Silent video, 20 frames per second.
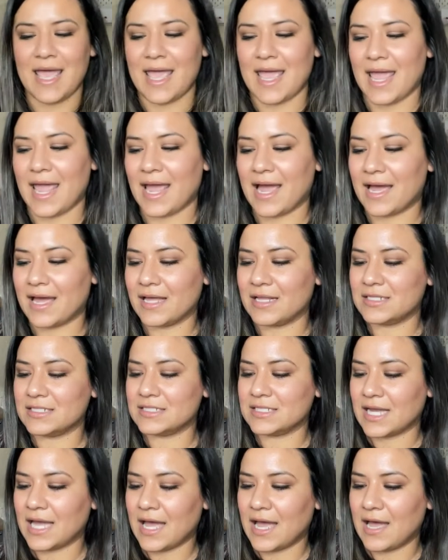
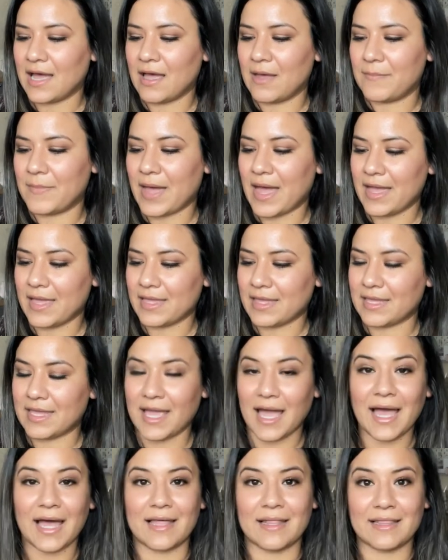And um,
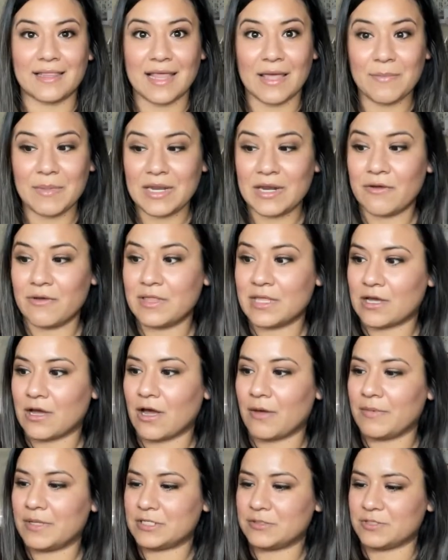yeah, let me know in the
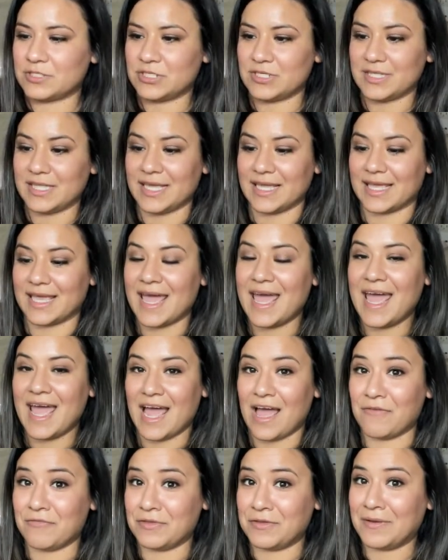comments what you think.
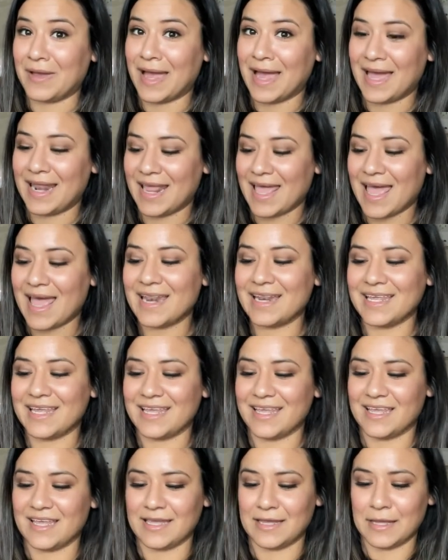Have you had
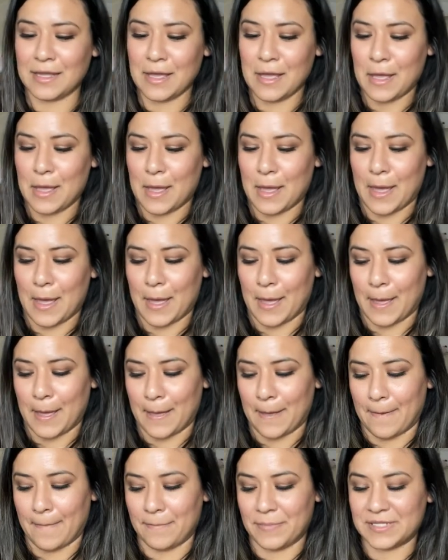any
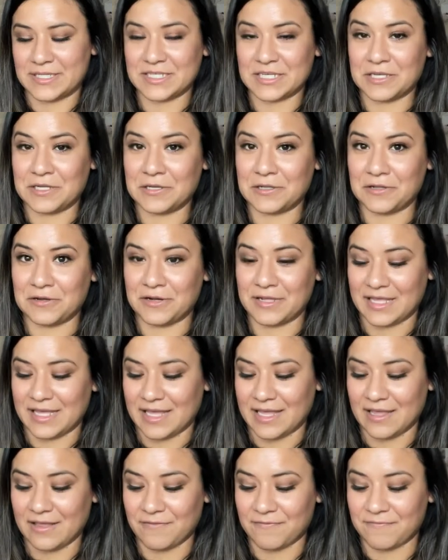um,
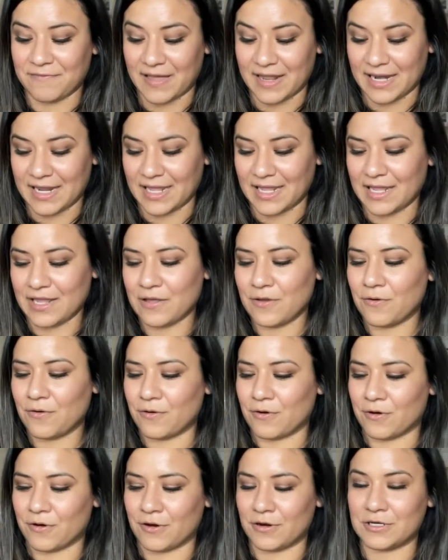particularly funny
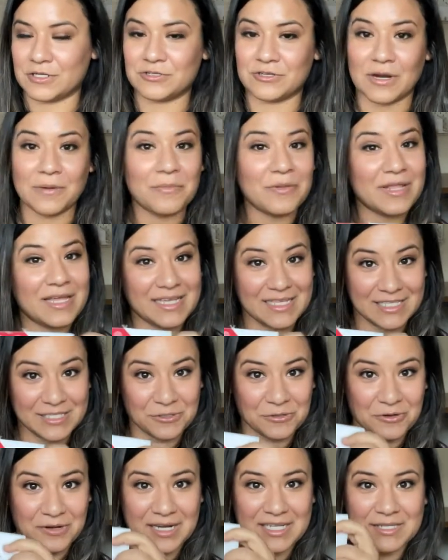or troubling
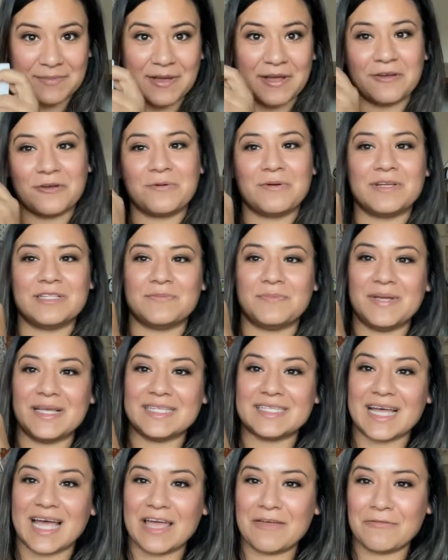stories about quilt
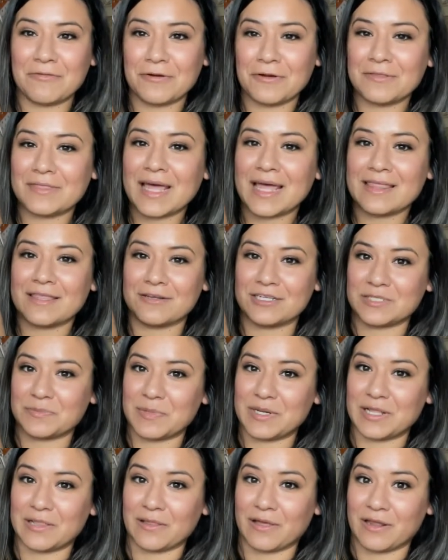bees? I've heard that there's
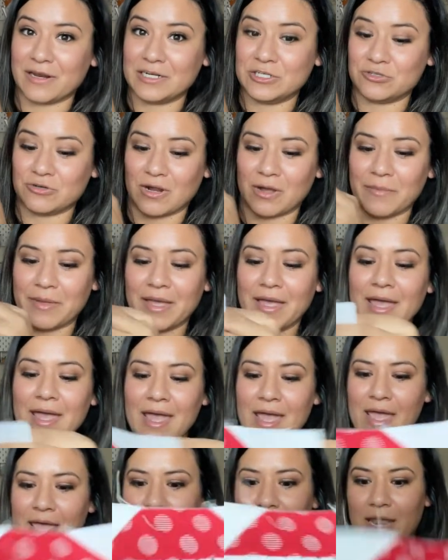been a lot of drama
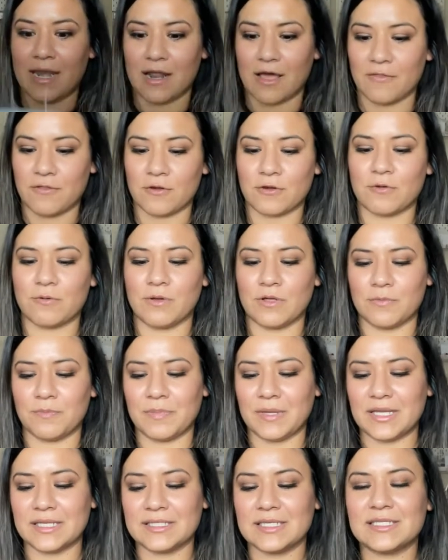in other quilt
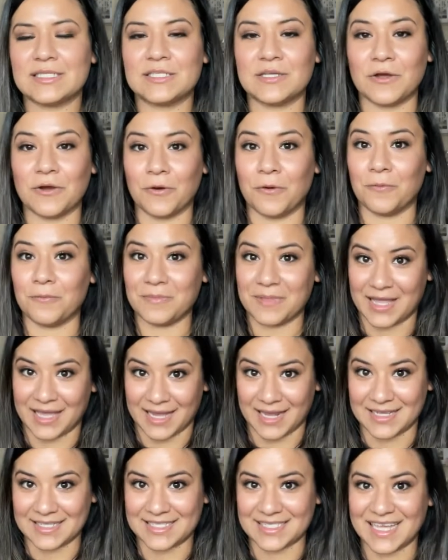bees. So
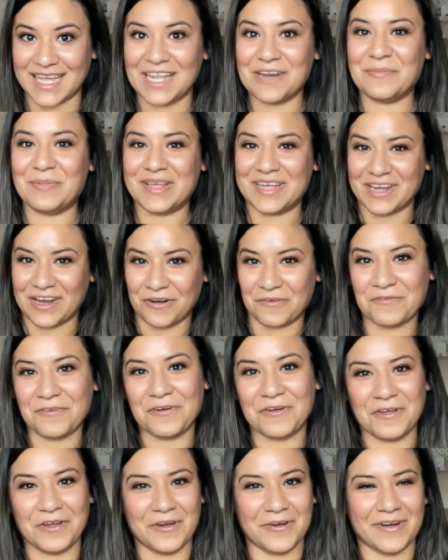like I said, be careful
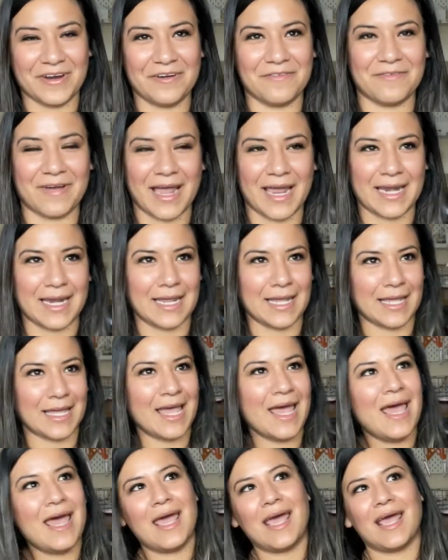who you're
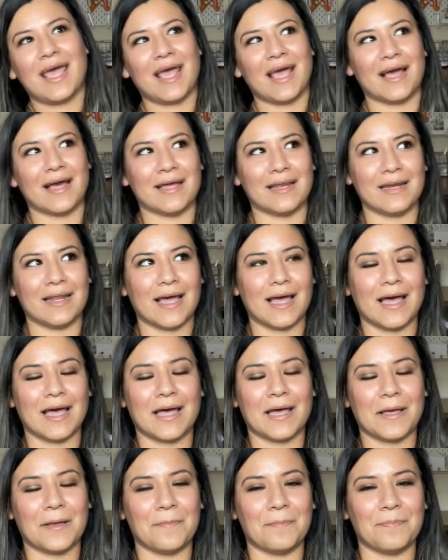inviting and
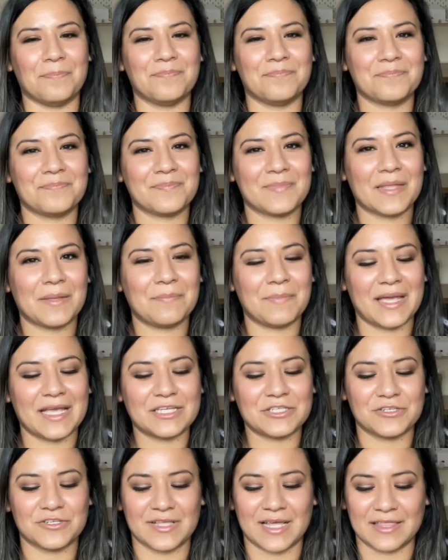um, make
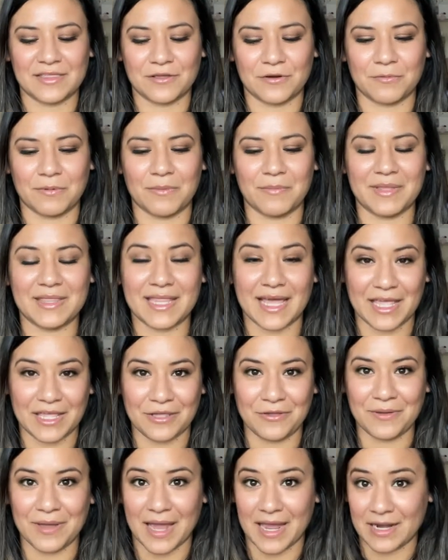sure that they're women that
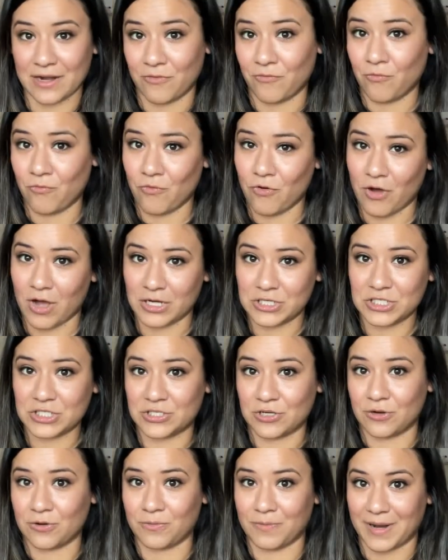you kind of
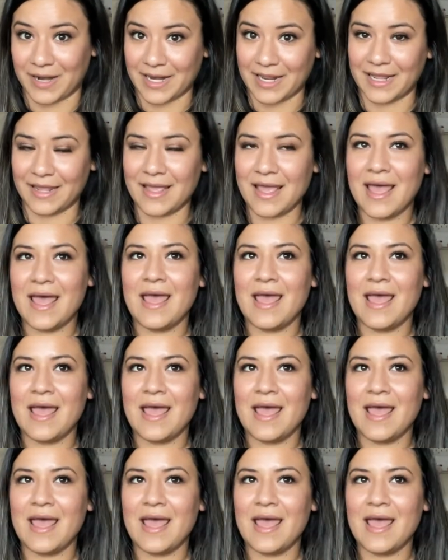watched already.